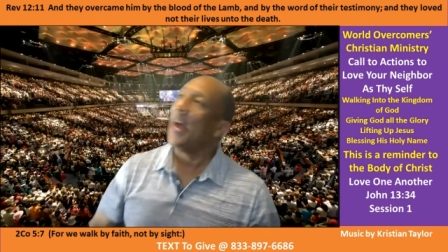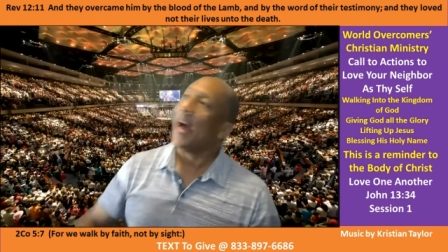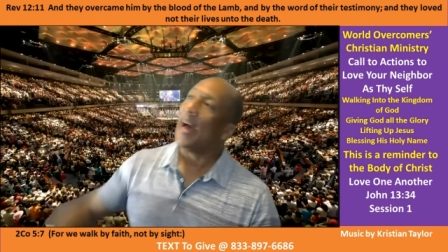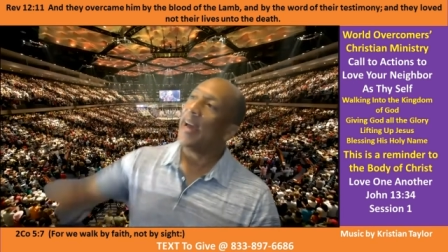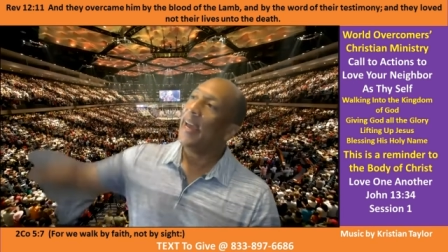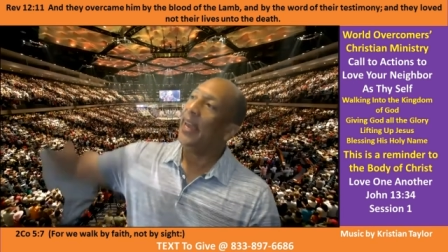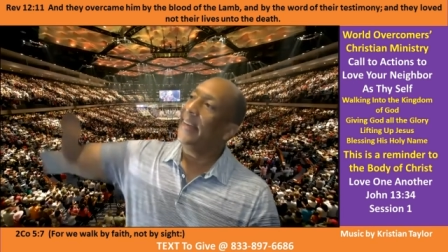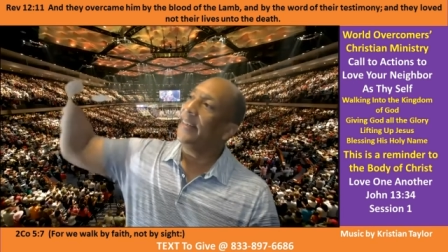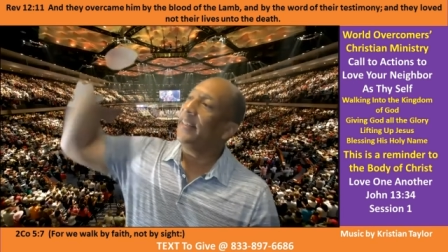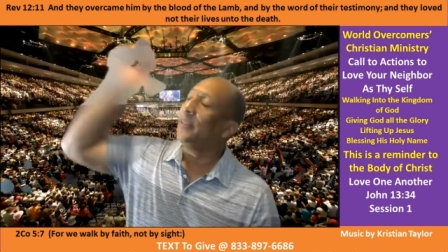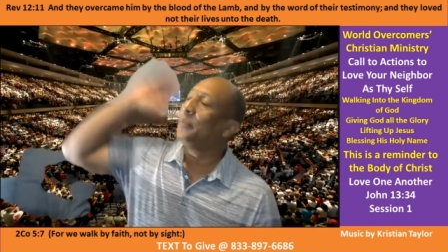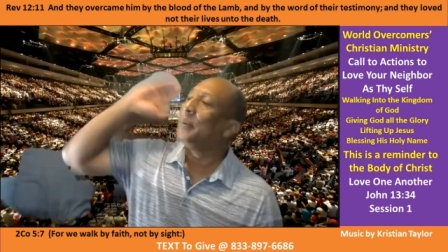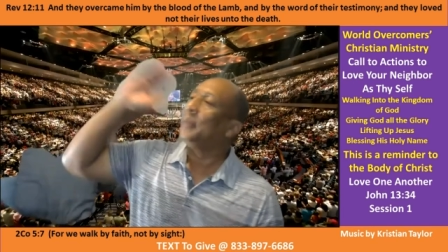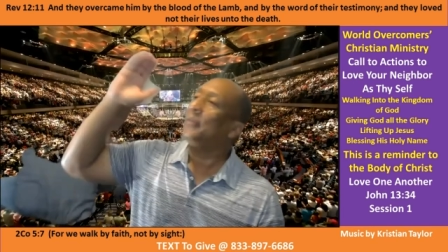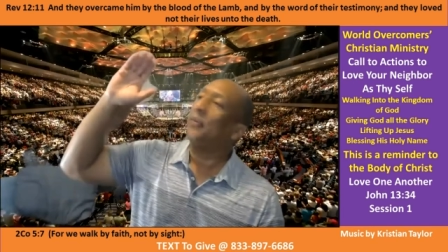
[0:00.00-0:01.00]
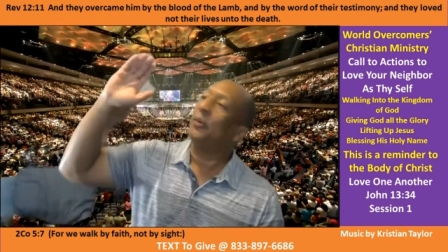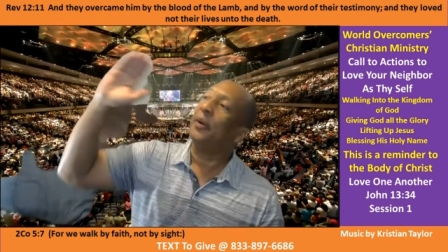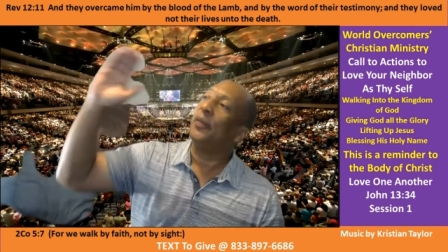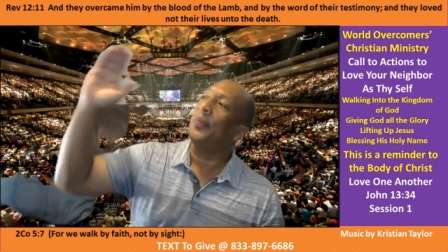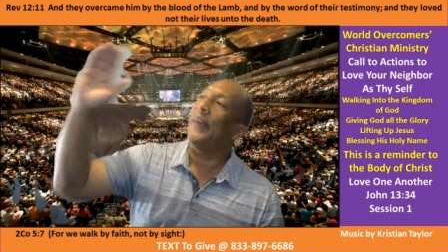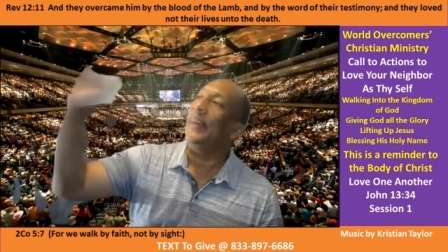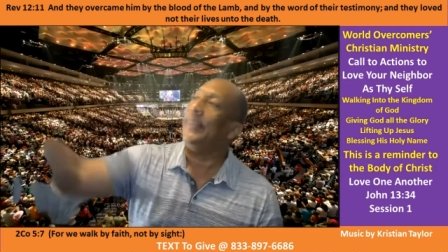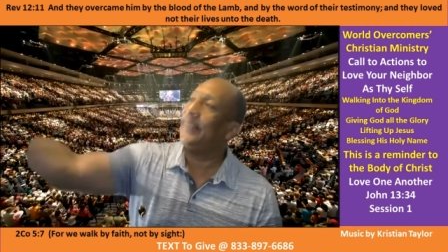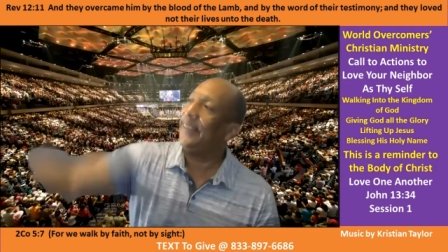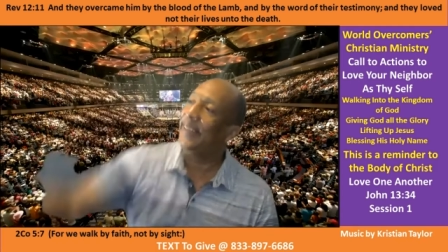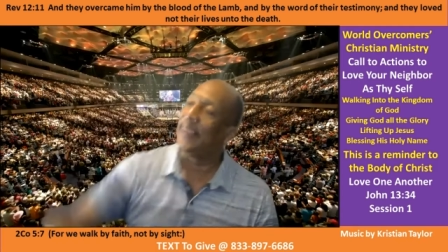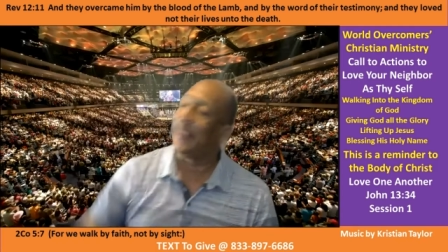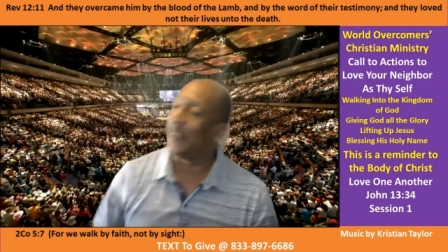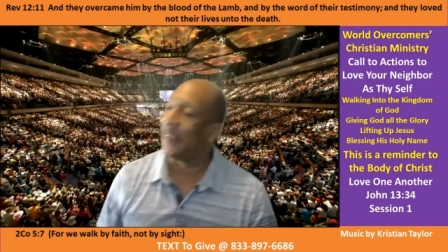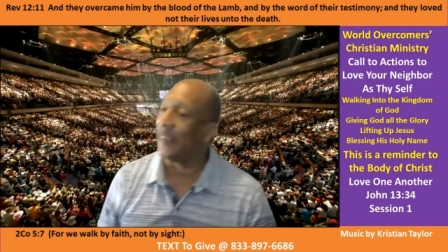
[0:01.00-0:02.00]
I hate these people what they
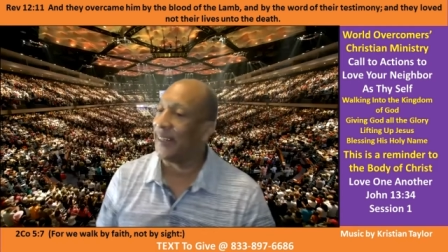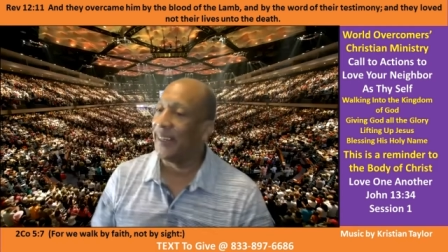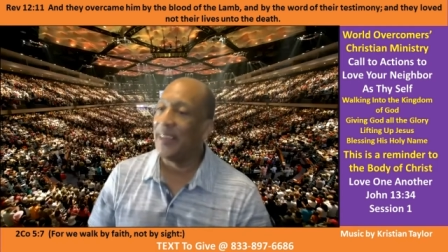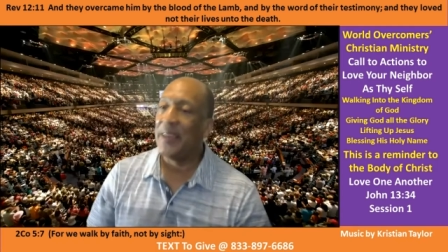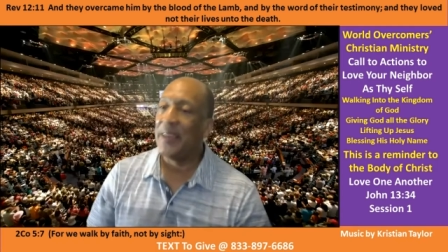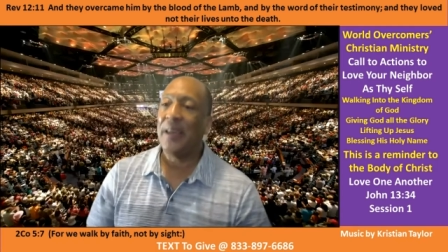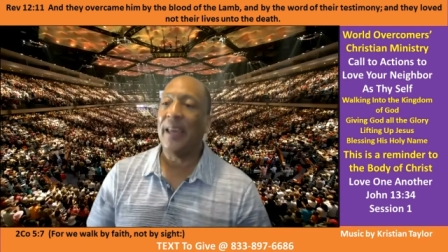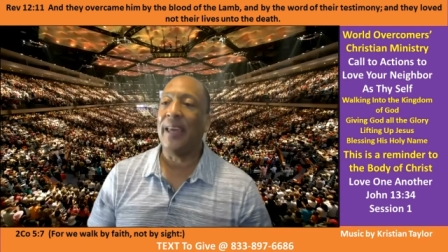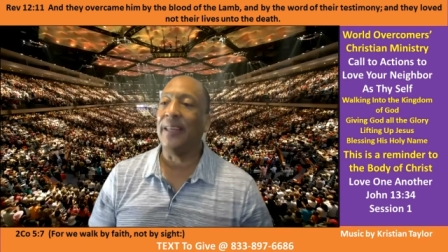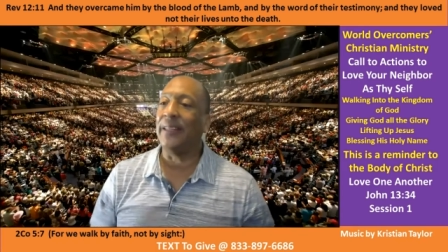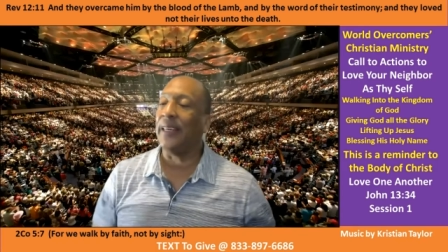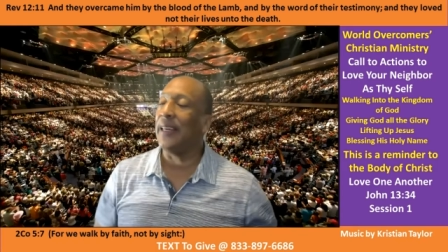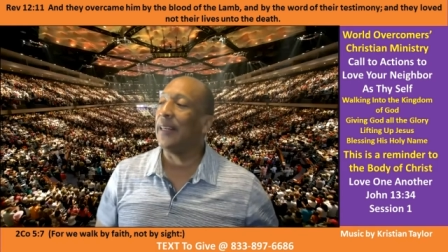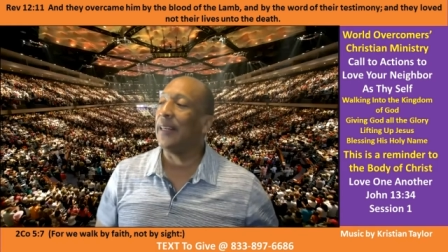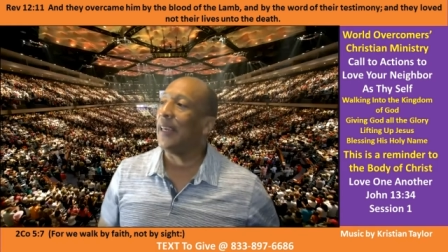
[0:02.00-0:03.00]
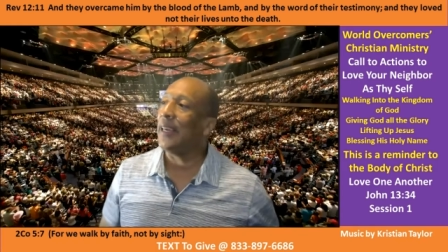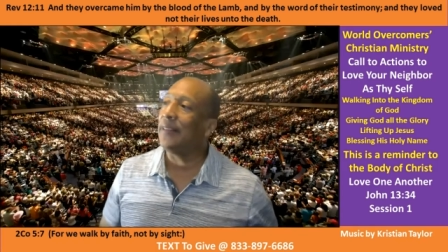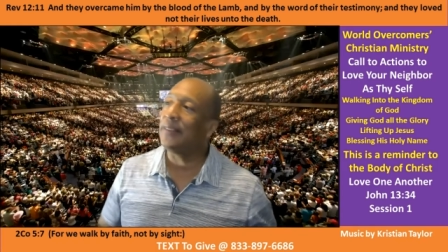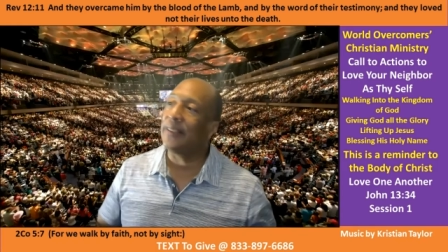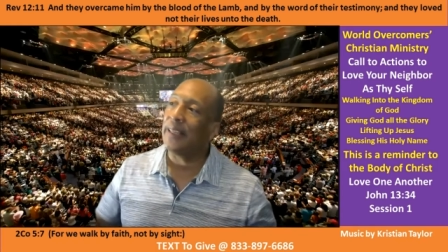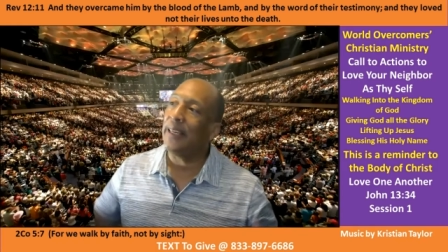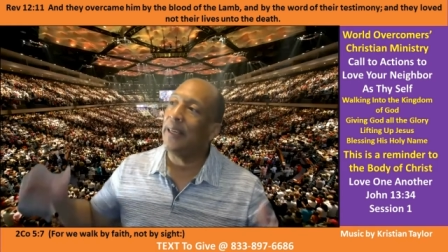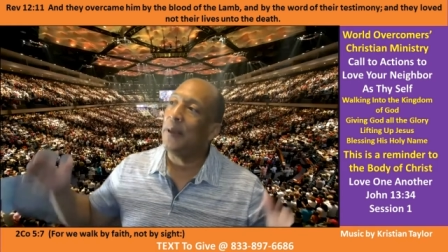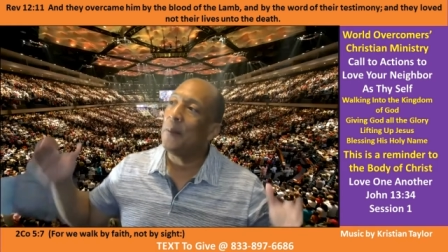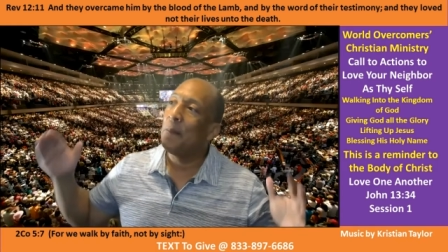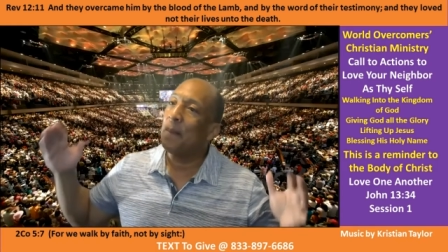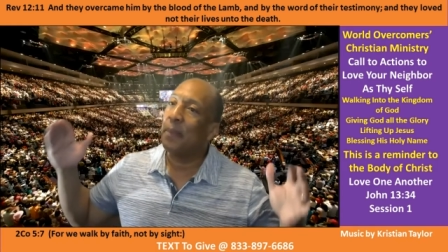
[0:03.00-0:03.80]
did. And and, and see,